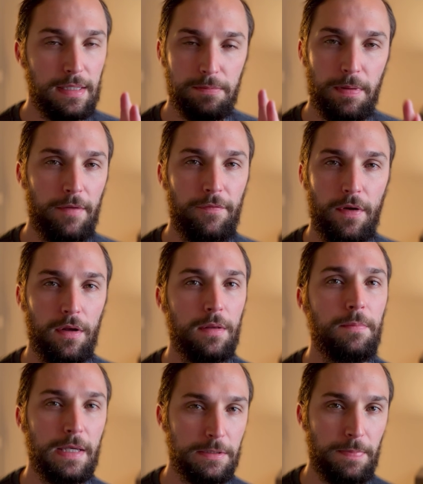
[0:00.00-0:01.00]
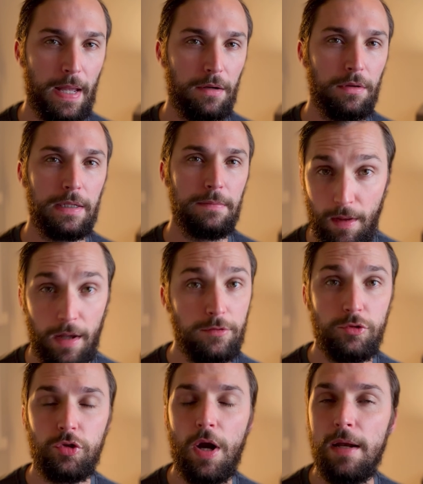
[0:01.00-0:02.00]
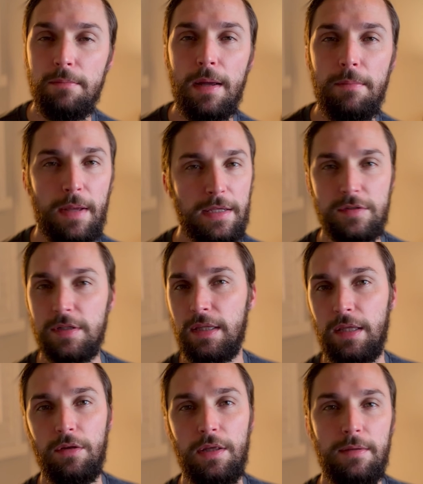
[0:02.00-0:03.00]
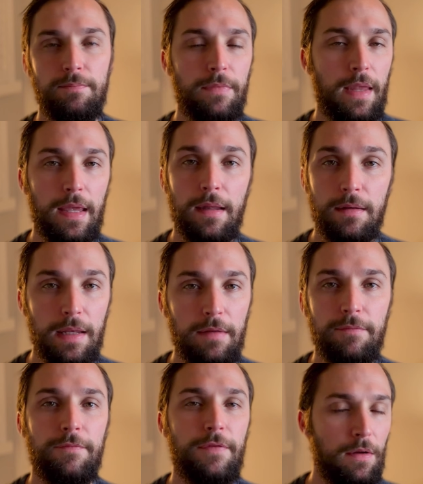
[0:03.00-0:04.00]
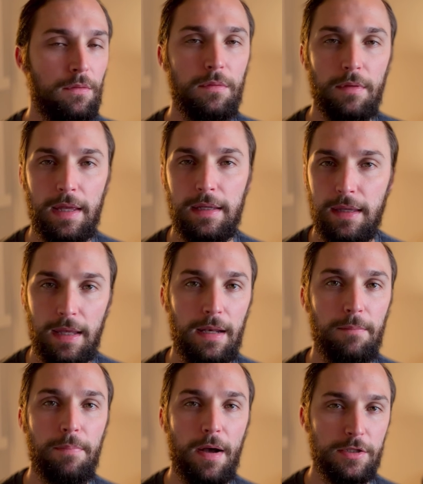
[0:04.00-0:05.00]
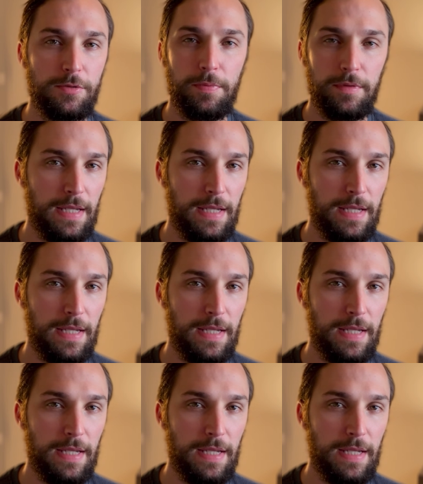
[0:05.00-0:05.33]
is by far the best battery. I tried my best to kill it, and it felt like an impossible